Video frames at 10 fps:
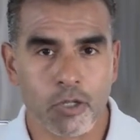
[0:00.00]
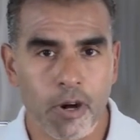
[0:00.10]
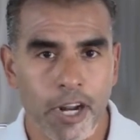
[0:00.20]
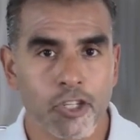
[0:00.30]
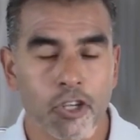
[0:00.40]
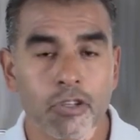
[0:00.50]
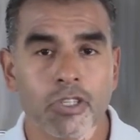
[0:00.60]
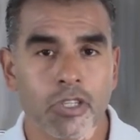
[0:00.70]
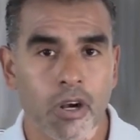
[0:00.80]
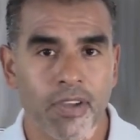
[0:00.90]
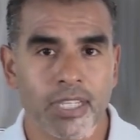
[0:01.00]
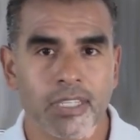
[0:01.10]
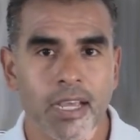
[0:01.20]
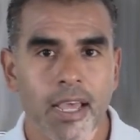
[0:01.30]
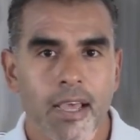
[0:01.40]
SmartHQ Service.
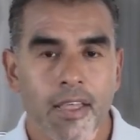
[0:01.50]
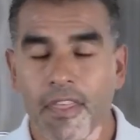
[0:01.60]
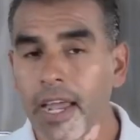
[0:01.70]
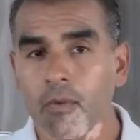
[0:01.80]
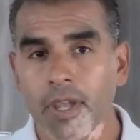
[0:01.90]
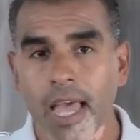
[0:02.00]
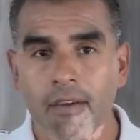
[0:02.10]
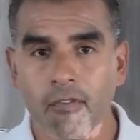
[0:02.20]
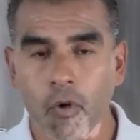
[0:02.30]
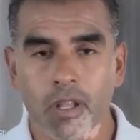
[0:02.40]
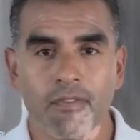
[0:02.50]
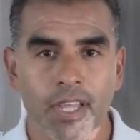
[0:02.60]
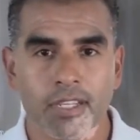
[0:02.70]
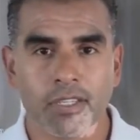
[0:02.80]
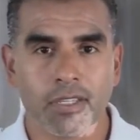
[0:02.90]
There we have all of
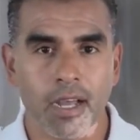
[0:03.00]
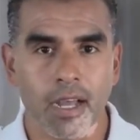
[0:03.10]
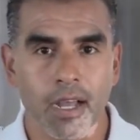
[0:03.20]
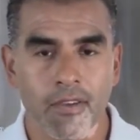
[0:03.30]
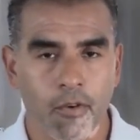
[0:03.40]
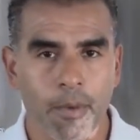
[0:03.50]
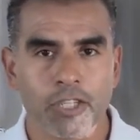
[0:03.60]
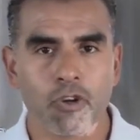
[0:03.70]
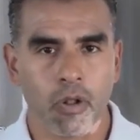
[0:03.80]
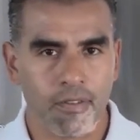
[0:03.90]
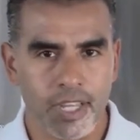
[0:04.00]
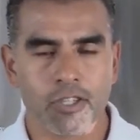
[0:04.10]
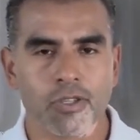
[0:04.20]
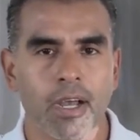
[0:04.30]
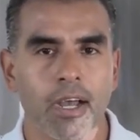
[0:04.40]
this information, all of
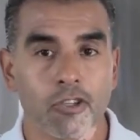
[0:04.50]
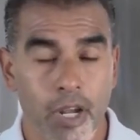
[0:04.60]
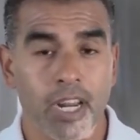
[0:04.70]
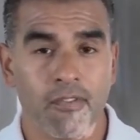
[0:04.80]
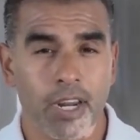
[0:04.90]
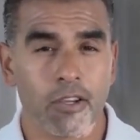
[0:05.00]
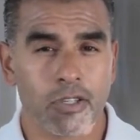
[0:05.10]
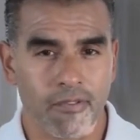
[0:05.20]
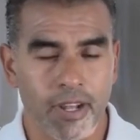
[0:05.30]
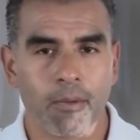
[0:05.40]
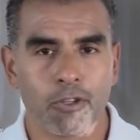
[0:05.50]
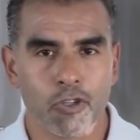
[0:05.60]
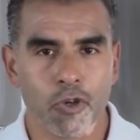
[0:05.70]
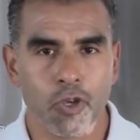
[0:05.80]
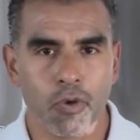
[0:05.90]
these training videos available
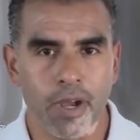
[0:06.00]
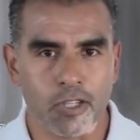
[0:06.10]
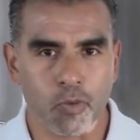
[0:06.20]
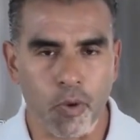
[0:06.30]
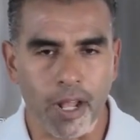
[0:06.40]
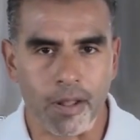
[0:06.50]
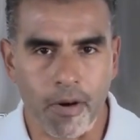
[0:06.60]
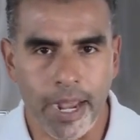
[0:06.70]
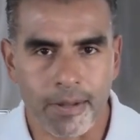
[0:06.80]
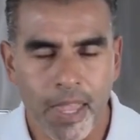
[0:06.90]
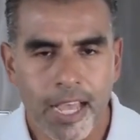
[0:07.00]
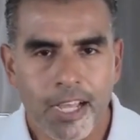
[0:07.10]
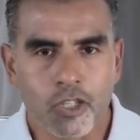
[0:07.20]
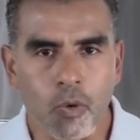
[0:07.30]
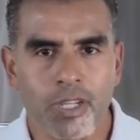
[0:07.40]
to you as well, all right?
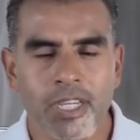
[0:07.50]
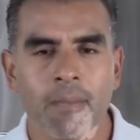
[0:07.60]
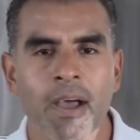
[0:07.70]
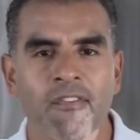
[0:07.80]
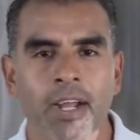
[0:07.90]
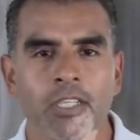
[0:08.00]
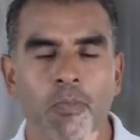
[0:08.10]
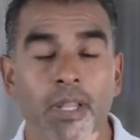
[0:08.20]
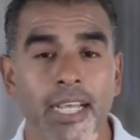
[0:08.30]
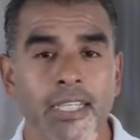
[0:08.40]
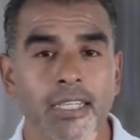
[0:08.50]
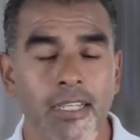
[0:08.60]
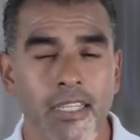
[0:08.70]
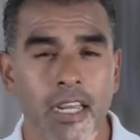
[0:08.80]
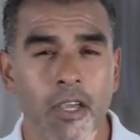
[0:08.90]
So once again, my friends, please
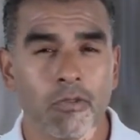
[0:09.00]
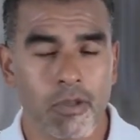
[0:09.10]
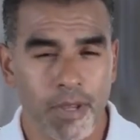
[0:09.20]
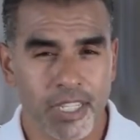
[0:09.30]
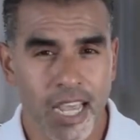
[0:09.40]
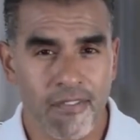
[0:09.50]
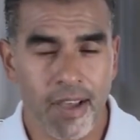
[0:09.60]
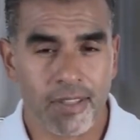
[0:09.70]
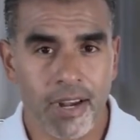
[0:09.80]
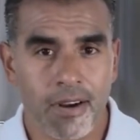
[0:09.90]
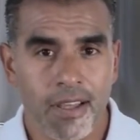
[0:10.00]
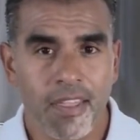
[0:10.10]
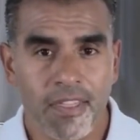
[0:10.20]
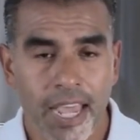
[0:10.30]
continue to be safe out there.